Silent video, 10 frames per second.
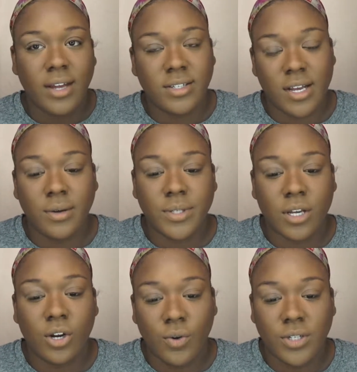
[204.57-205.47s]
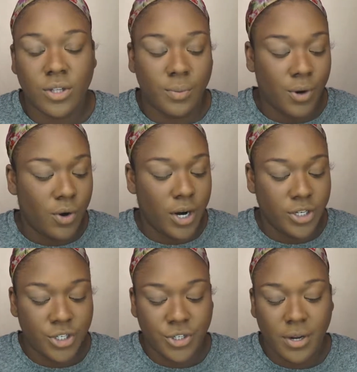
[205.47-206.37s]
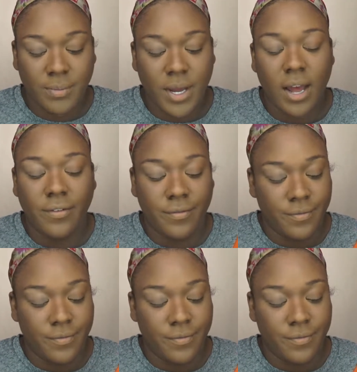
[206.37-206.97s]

I said I was going to go into the Pro Artistry, but I